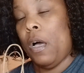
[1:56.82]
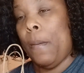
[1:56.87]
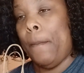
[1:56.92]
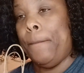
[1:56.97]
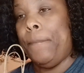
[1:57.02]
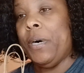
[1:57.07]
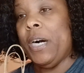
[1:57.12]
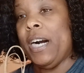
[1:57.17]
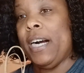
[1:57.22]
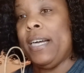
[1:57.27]

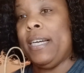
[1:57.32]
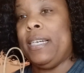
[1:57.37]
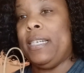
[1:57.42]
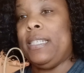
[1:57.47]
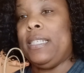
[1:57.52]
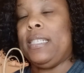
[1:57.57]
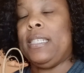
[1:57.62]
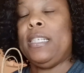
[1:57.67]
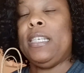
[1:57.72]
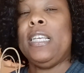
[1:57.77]
But
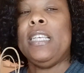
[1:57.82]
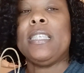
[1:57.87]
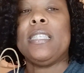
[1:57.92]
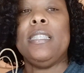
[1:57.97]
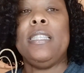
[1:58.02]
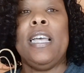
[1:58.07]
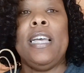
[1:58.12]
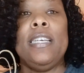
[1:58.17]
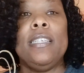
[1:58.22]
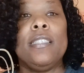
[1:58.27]
it's
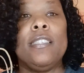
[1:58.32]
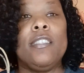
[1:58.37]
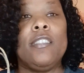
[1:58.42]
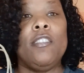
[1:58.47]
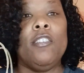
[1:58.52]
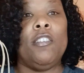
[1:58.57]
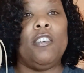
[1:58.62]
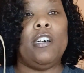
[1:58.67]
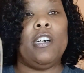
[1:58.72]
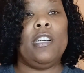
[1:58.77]
next
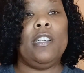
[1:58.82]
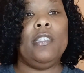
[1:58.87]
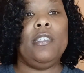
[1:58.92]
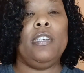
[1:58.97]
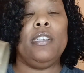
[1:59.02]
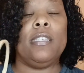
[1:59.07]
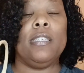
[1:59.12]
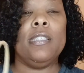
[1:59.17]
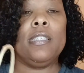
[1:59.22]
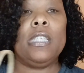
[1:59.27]
door.
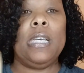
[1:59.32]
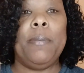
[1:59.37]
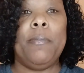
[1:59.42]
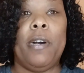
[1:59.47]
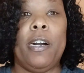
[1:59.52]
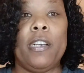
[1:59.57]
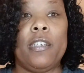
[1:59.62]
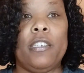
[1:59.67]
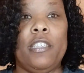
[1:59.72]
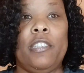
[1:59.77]
It's in San
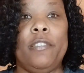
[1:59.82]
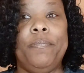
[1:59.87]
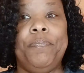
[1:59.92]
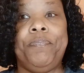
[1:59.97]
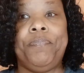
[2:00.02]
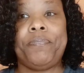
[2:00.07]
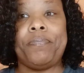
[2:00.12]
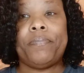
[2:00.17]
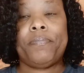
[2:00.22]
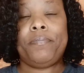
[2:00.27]
Marco.
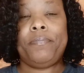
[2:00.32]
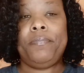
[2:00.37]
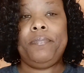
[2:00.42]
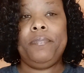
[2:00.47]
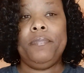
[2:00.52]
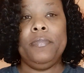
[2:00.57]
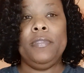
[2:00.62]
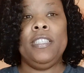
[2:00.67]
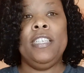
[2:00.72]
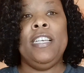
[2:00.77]

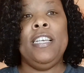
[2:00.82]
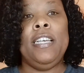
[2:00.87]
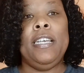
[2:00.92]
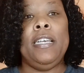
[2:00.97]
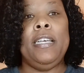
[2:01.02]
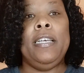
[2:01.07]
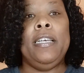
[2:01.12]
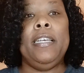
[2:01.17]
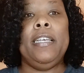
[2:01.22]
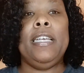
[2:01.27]

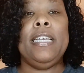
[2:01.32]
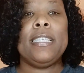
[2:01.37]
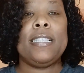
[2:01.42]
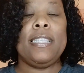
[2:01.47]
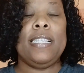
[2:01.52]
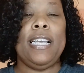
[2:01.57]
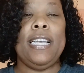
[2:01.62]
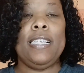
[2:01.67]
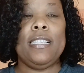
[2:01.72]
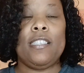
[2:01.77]
It's
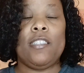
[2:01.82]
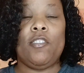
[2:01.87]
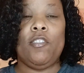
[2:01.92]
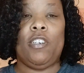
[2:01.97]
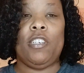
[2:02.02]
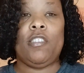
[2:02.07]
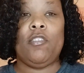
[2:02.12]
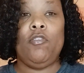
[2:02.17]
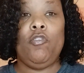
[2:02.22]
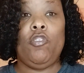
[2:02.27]
next
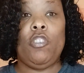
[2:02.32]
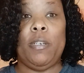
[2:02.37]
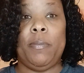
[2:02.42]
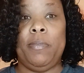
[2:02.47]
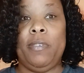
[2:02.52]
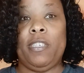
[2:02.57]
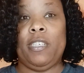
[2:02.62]
door to Jimmy